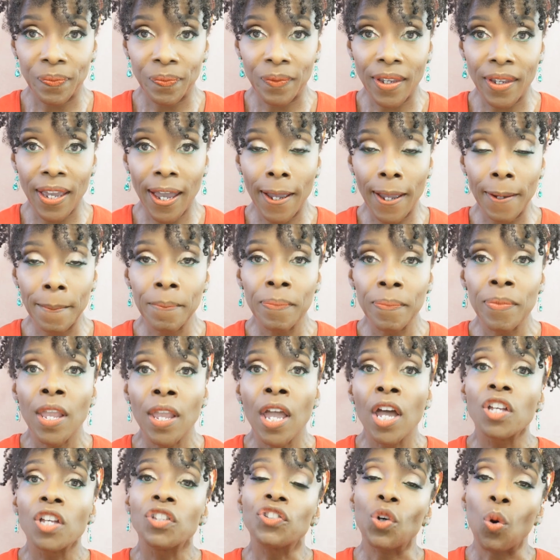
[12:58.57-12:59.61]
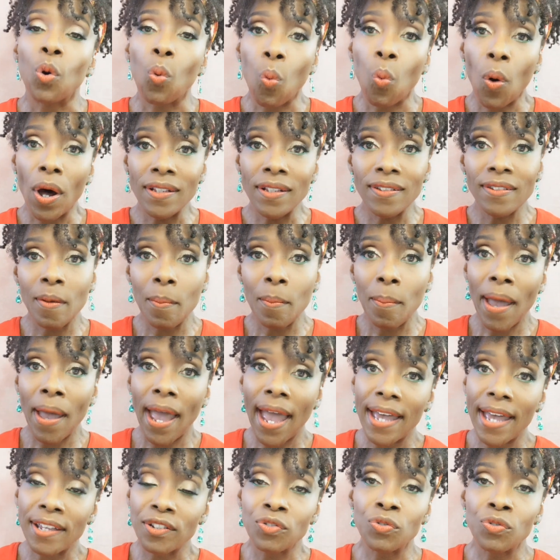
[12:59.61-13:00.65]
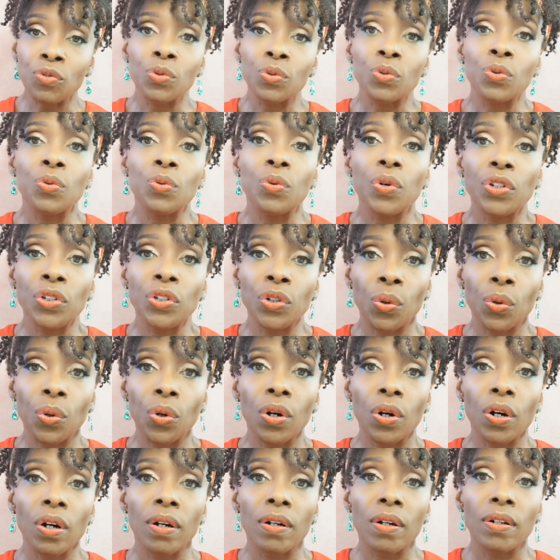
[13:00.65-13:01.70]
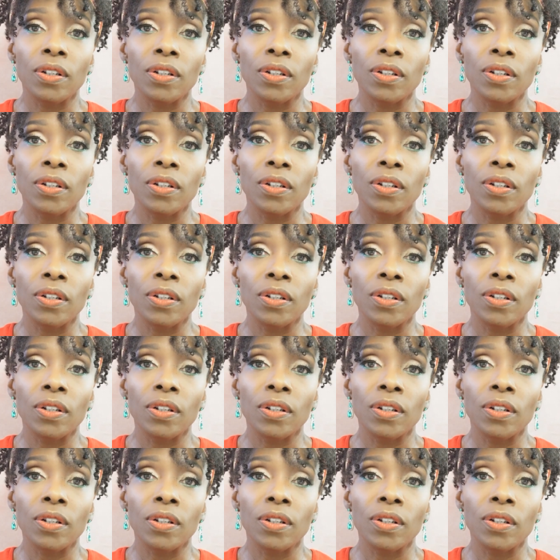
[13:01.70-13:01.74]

Okay, so once it passed through your